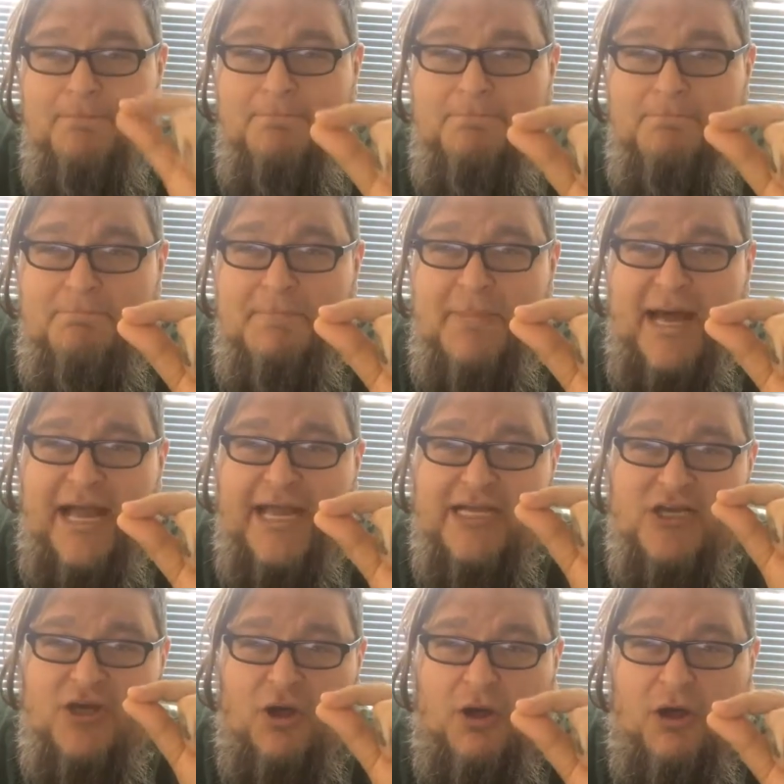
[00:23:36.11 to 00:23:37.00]

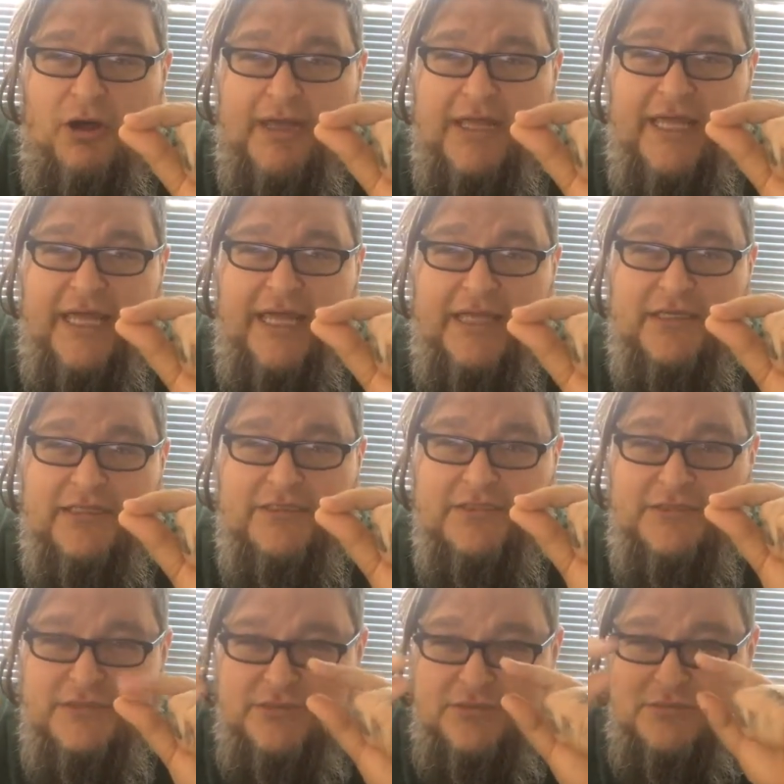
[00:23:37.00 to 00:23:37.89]
Mike
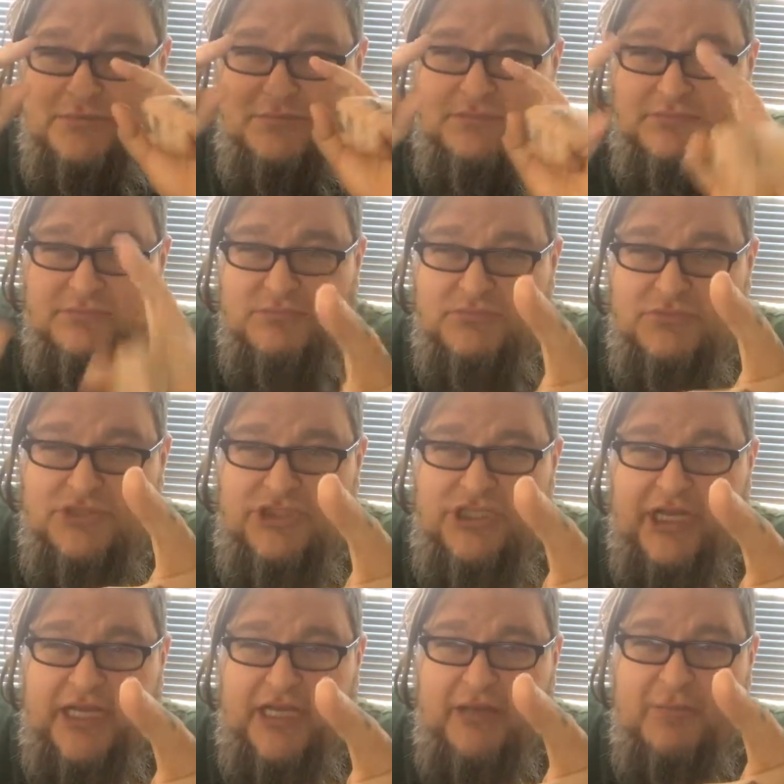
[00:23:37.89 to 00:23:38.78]
Hawkins
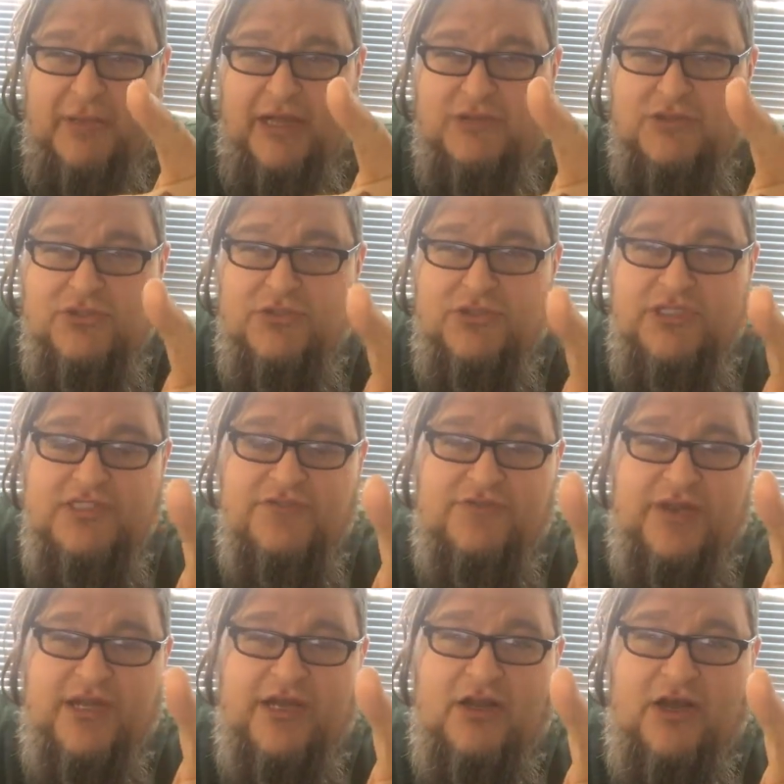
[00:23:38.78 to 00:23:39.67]
check him out too because he's
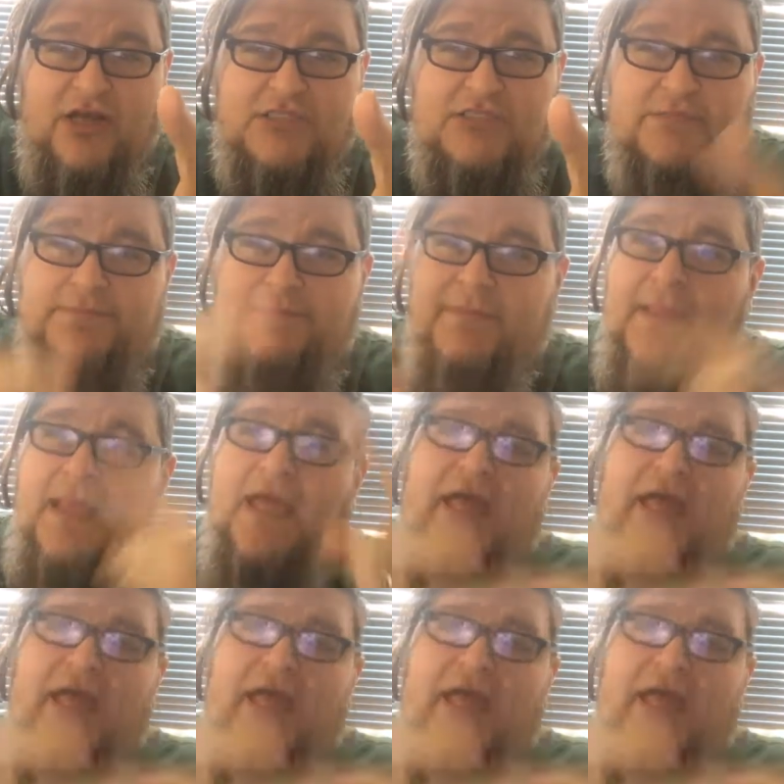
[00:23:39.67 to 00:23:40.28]
freaking awesome.